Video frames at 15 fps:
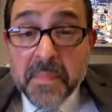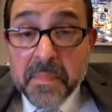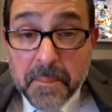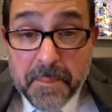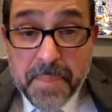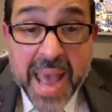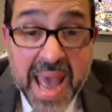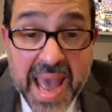
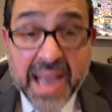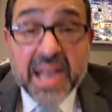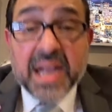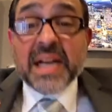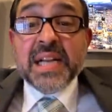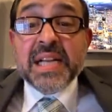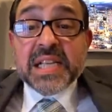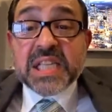
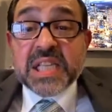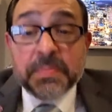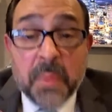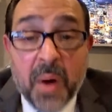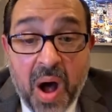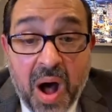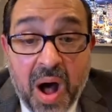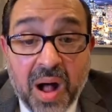Big,
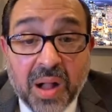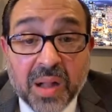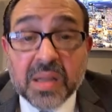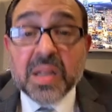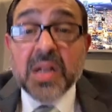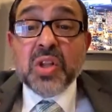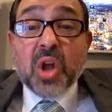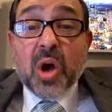small,
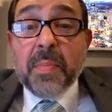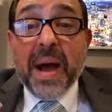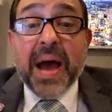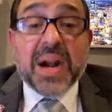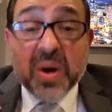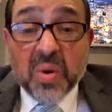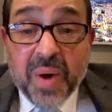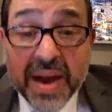no
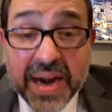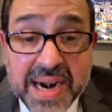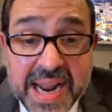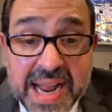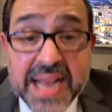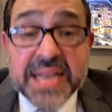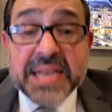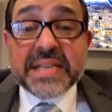matter what it
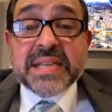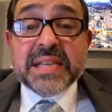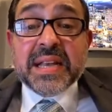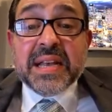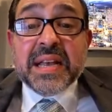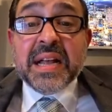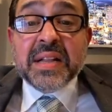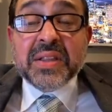is,
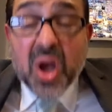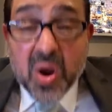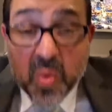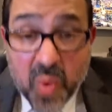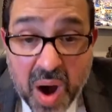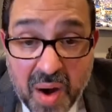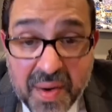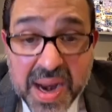don't
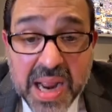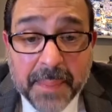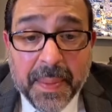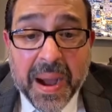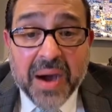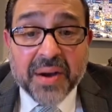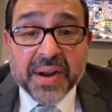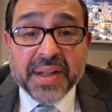worry
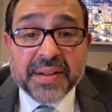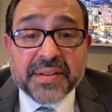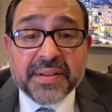about it.